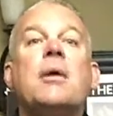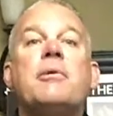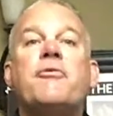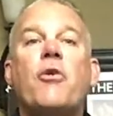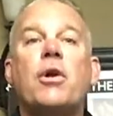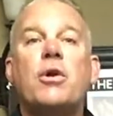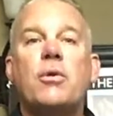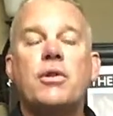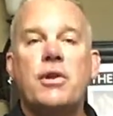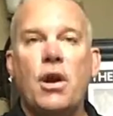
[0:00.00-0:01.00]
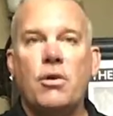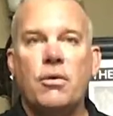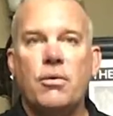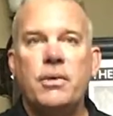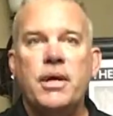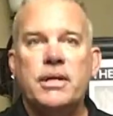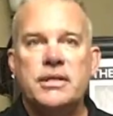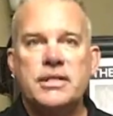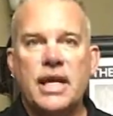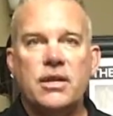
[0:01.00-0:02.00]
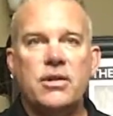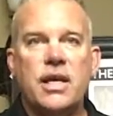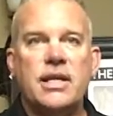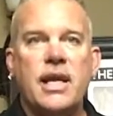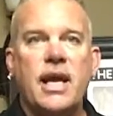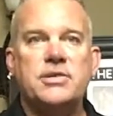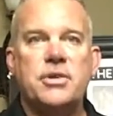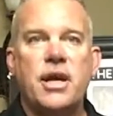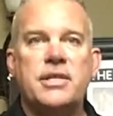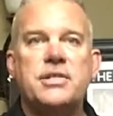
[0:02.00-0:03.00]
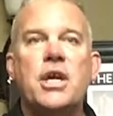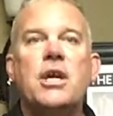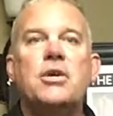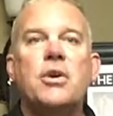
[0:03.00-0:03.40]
Before you go into the dark room to take a look at the x-rays,